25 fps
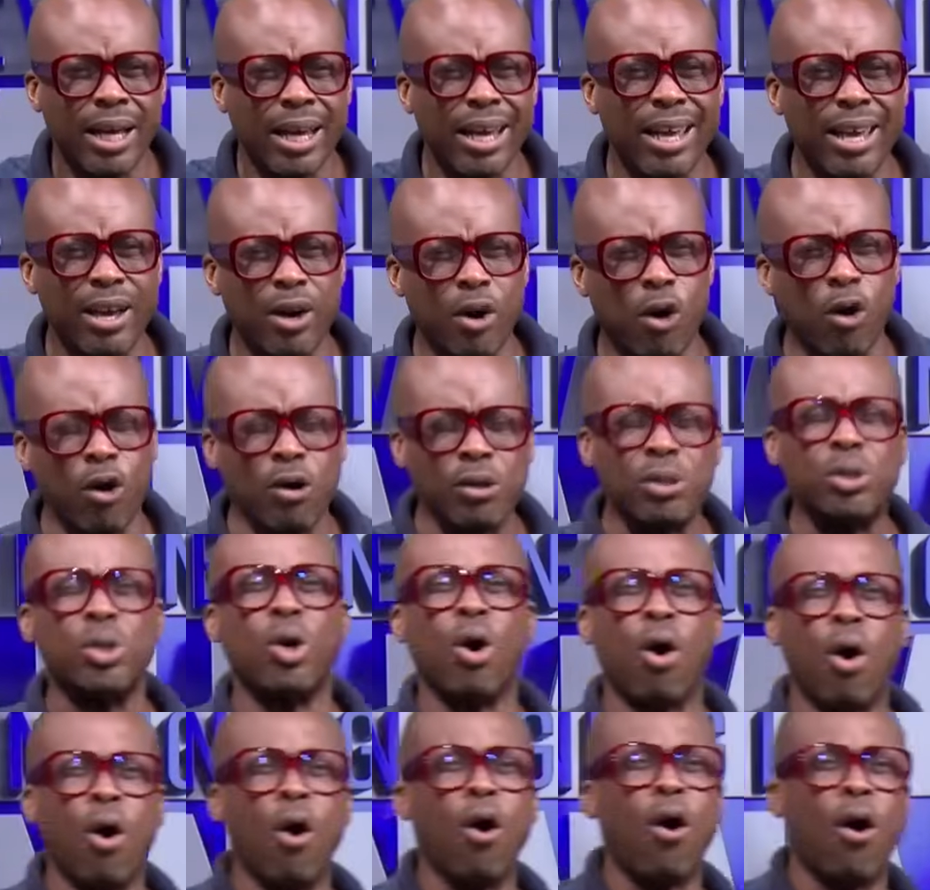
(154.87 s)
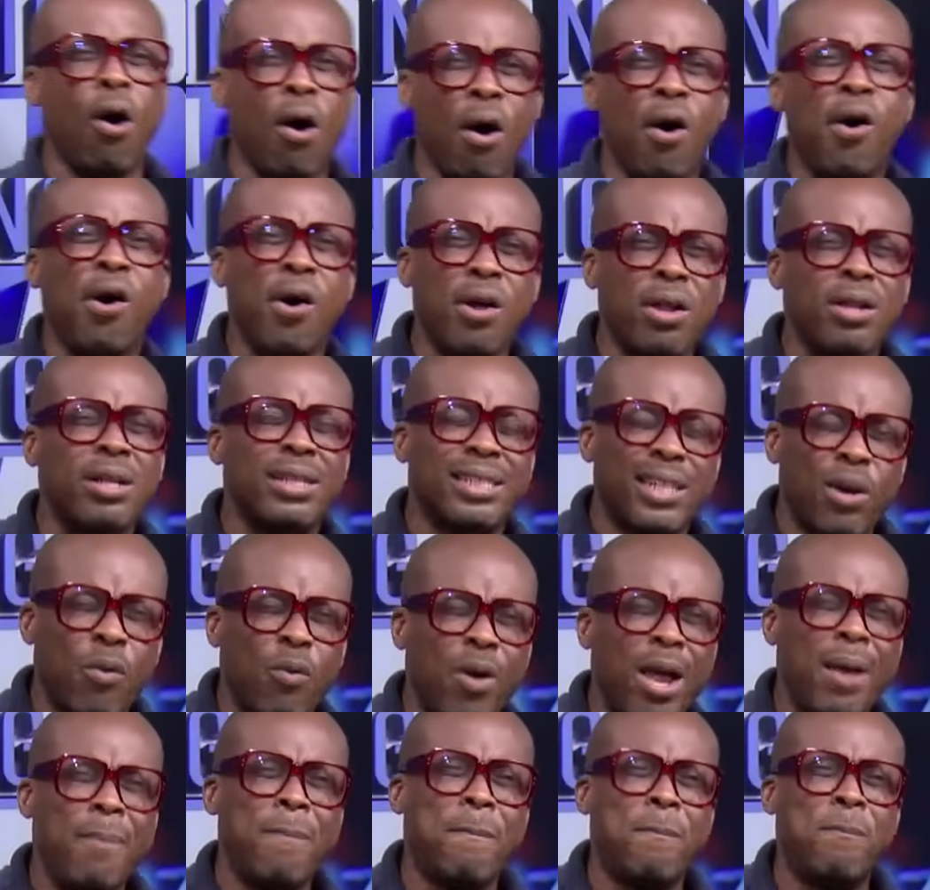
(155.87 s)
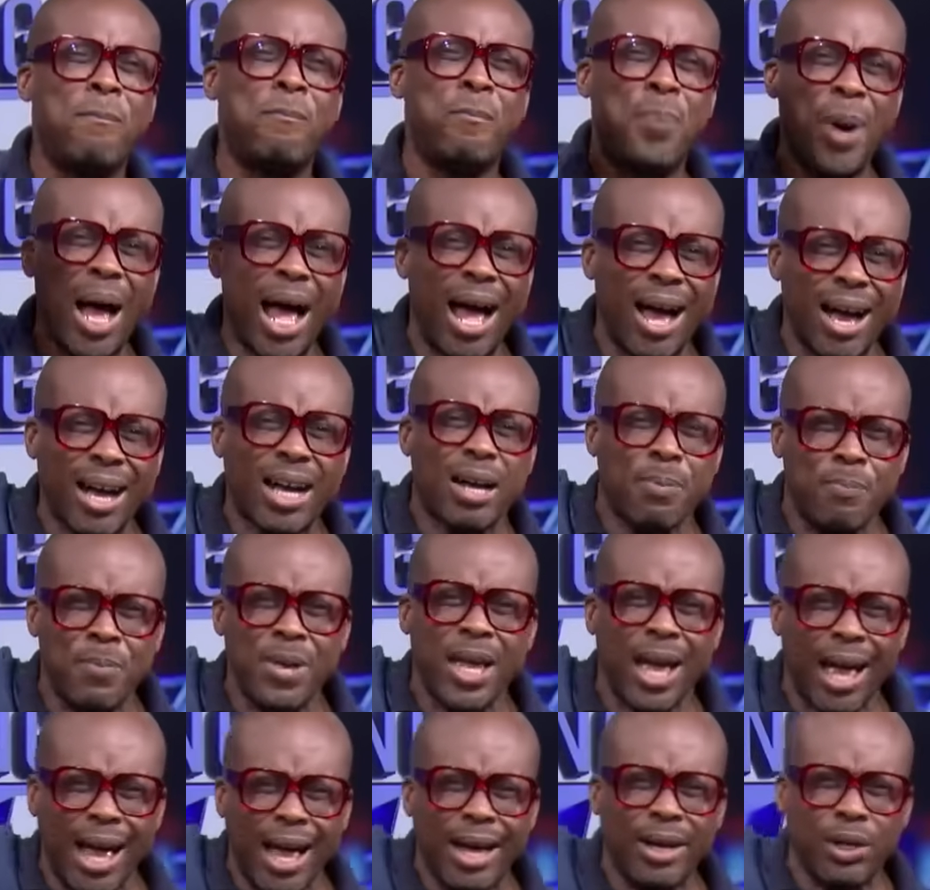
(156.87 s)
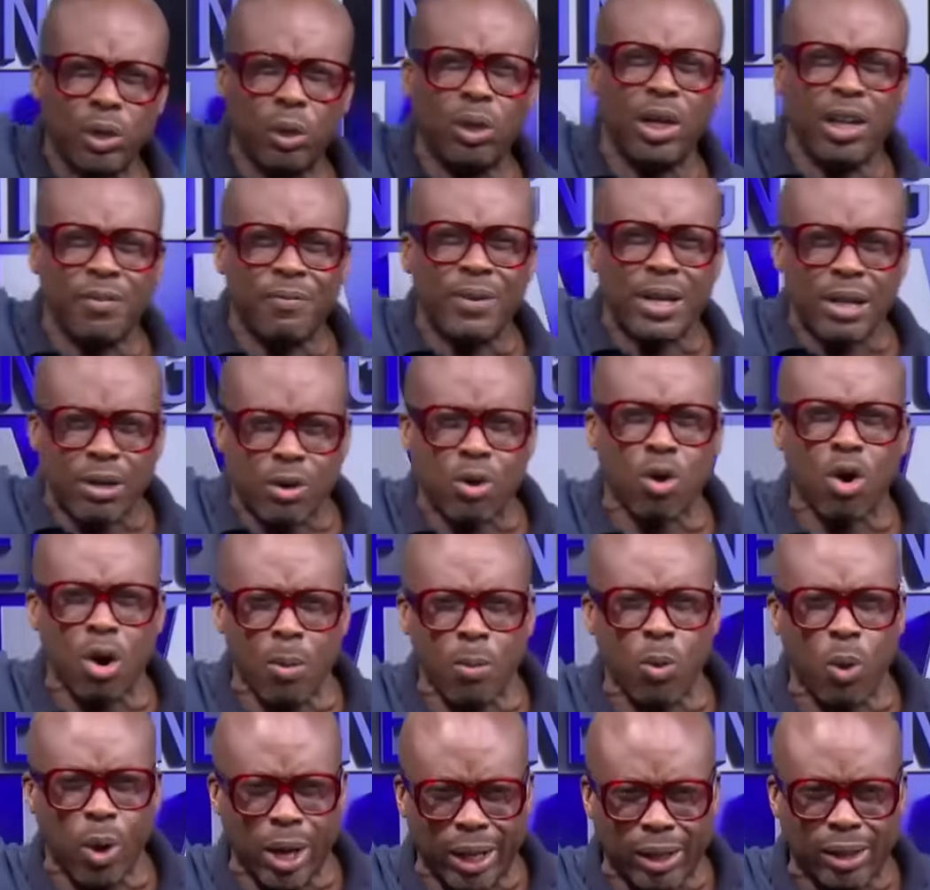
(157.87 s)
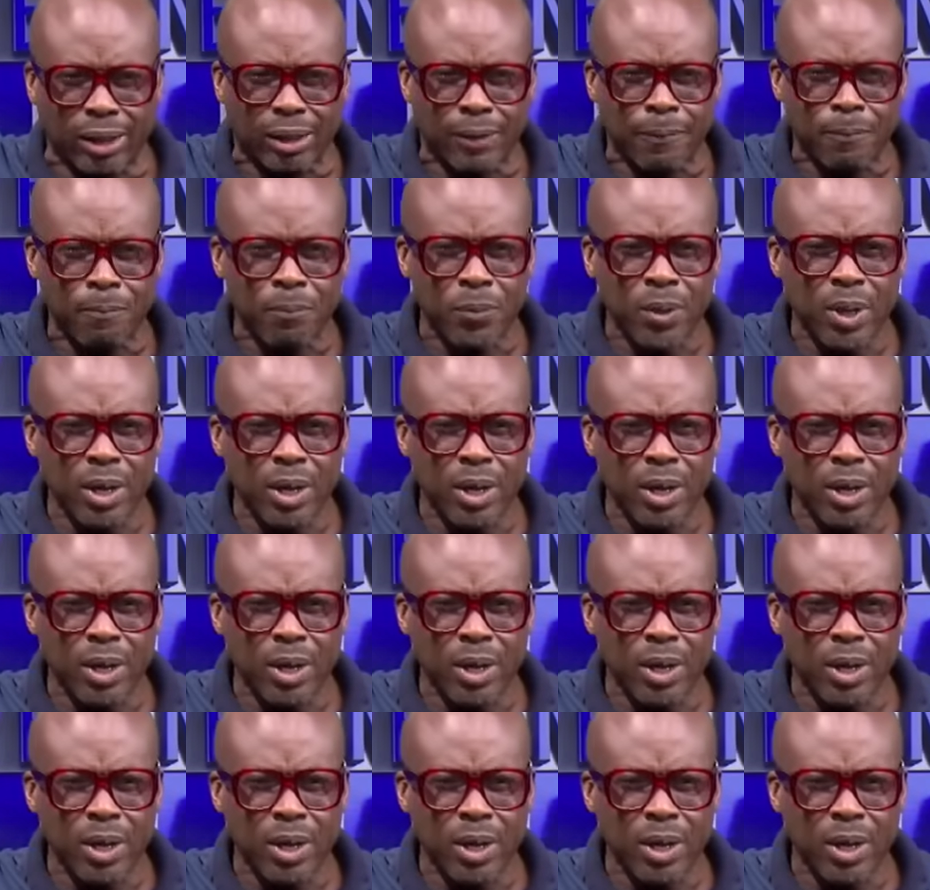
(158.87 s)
It goes all the way back behind Oliver Cromwell.